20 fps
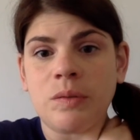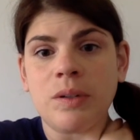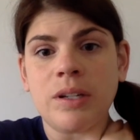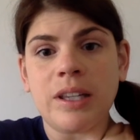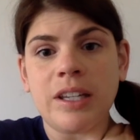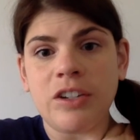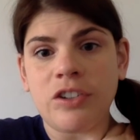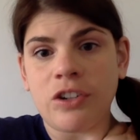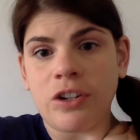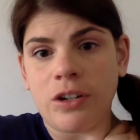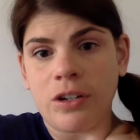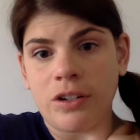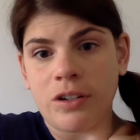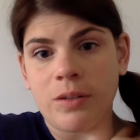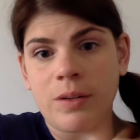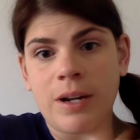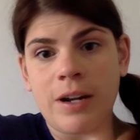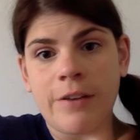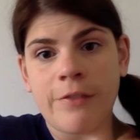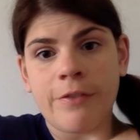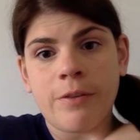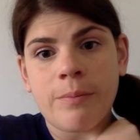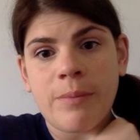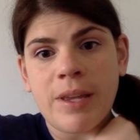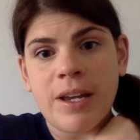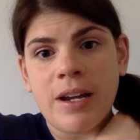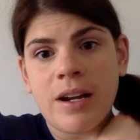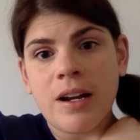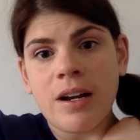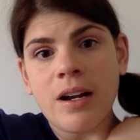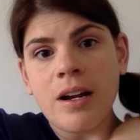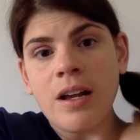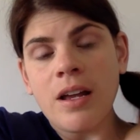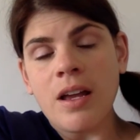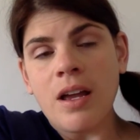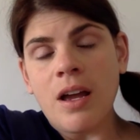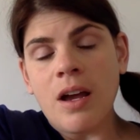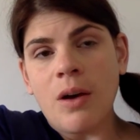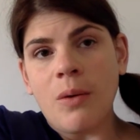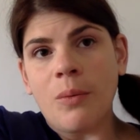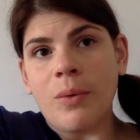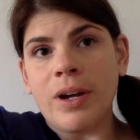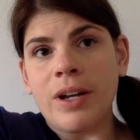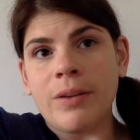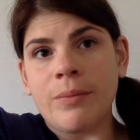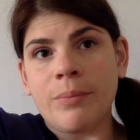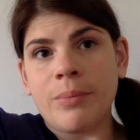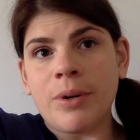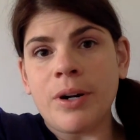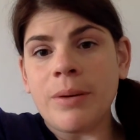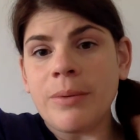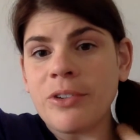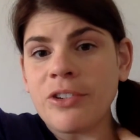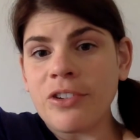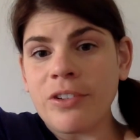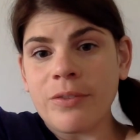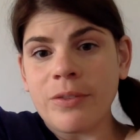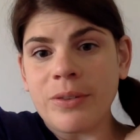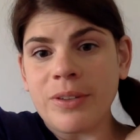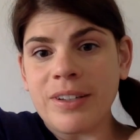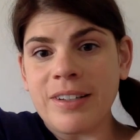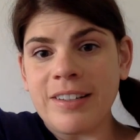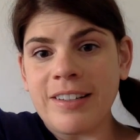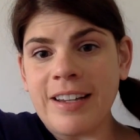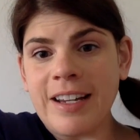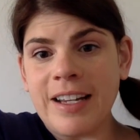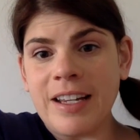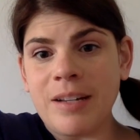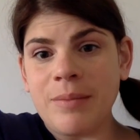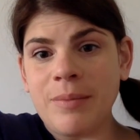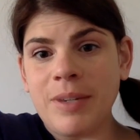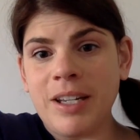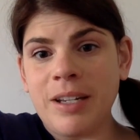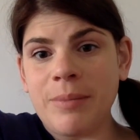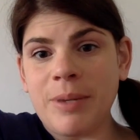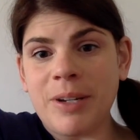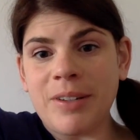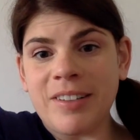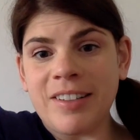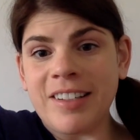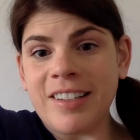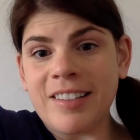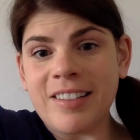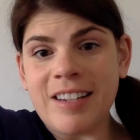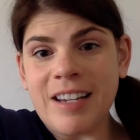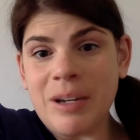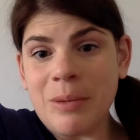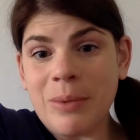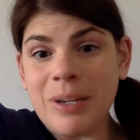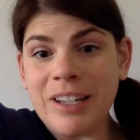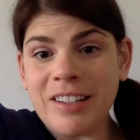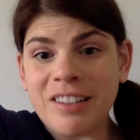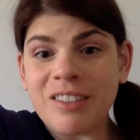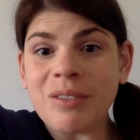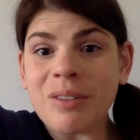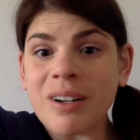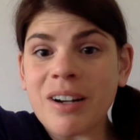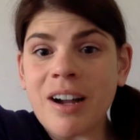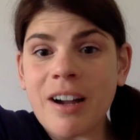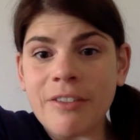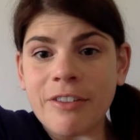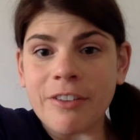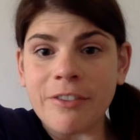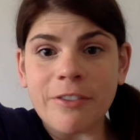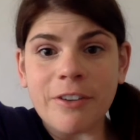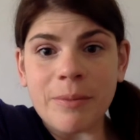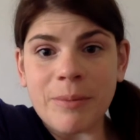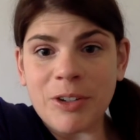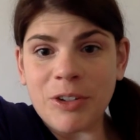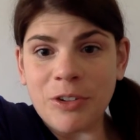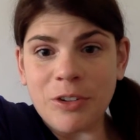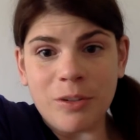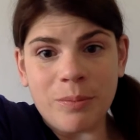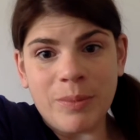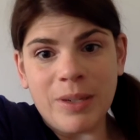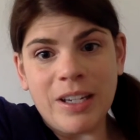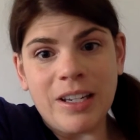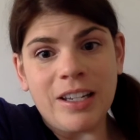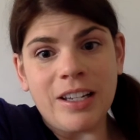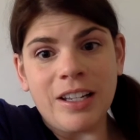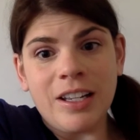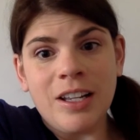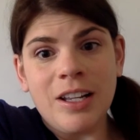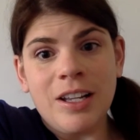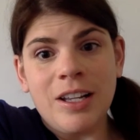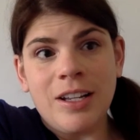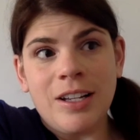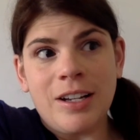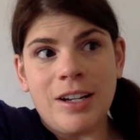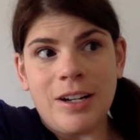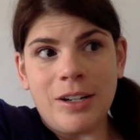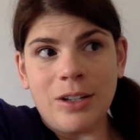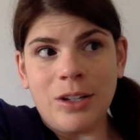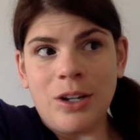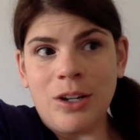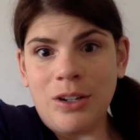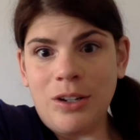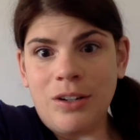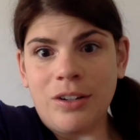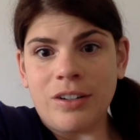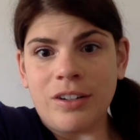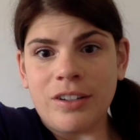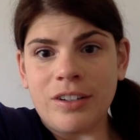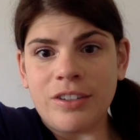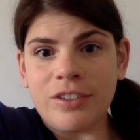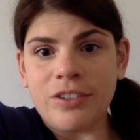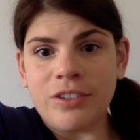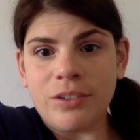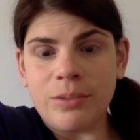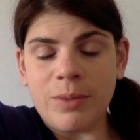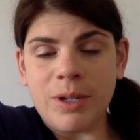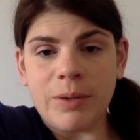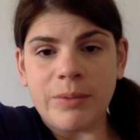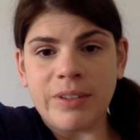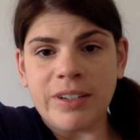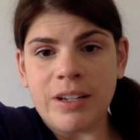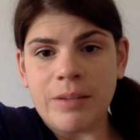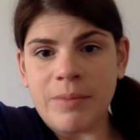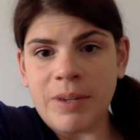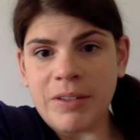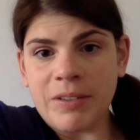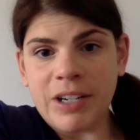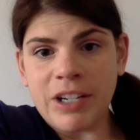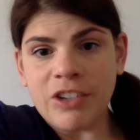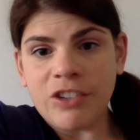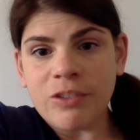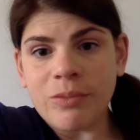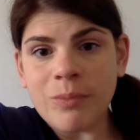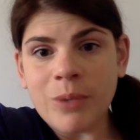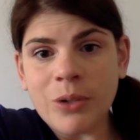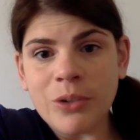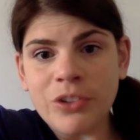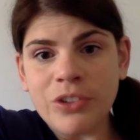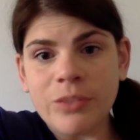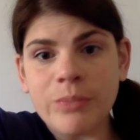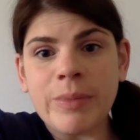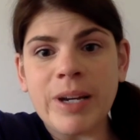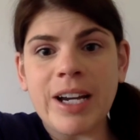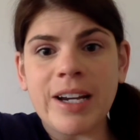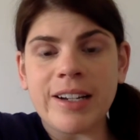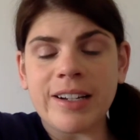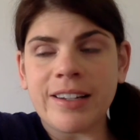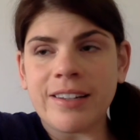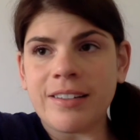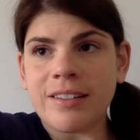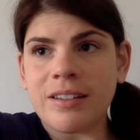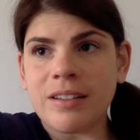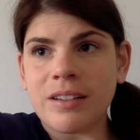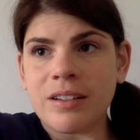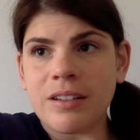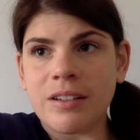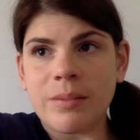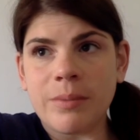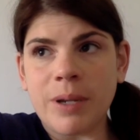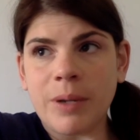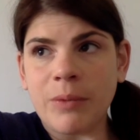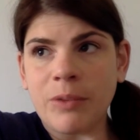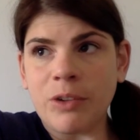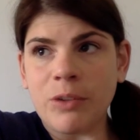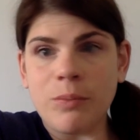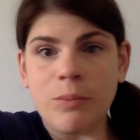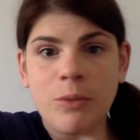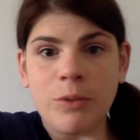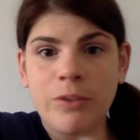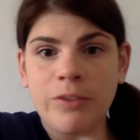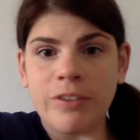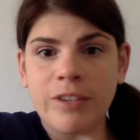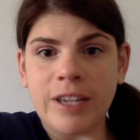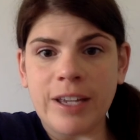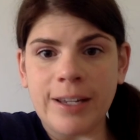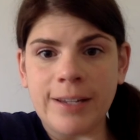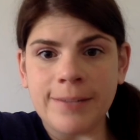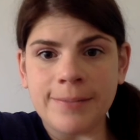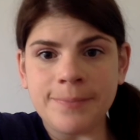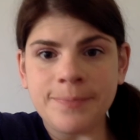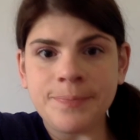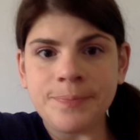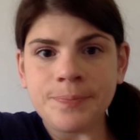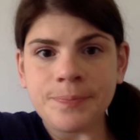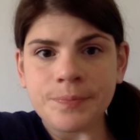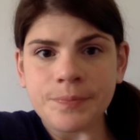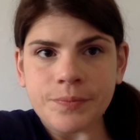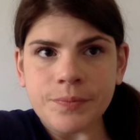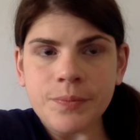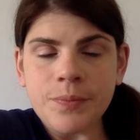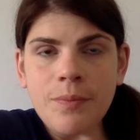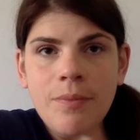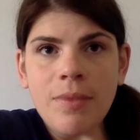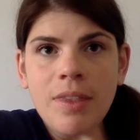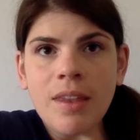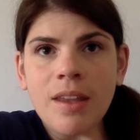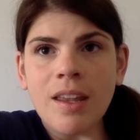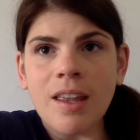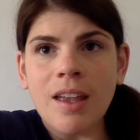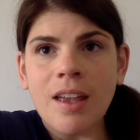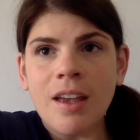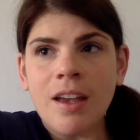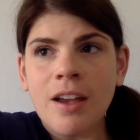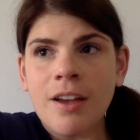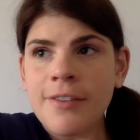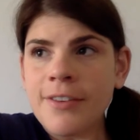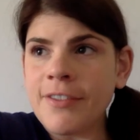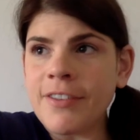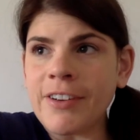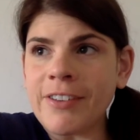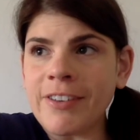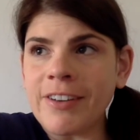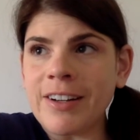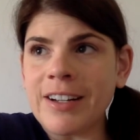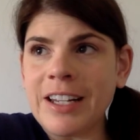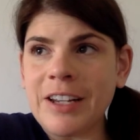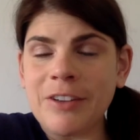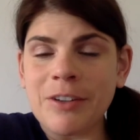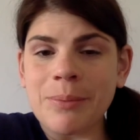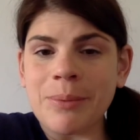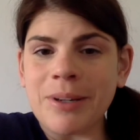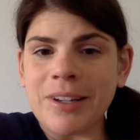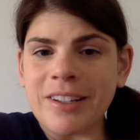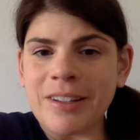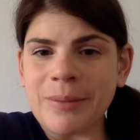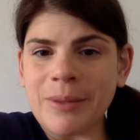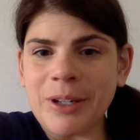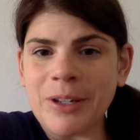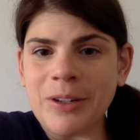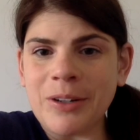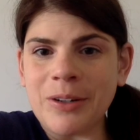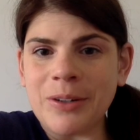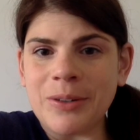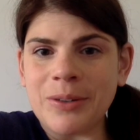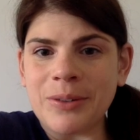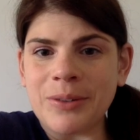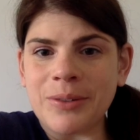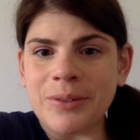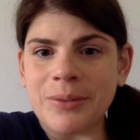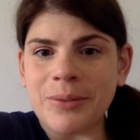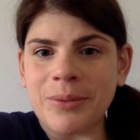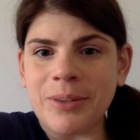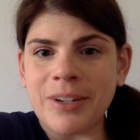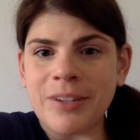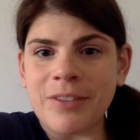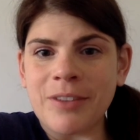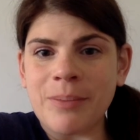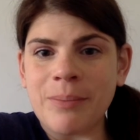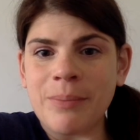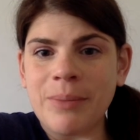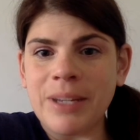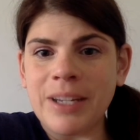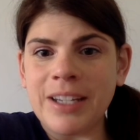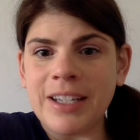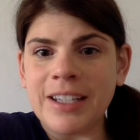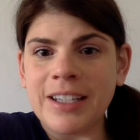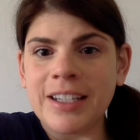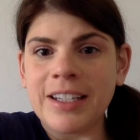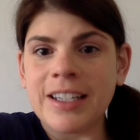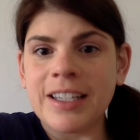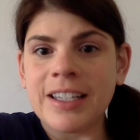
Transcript: really turned around from there. what probably should have only taken me about 6 to 8 weeks to recover from, it took me a lot longer to be able to get my range of motion back and to be able to move again. If you've ever had a knee replacement, you know one of the big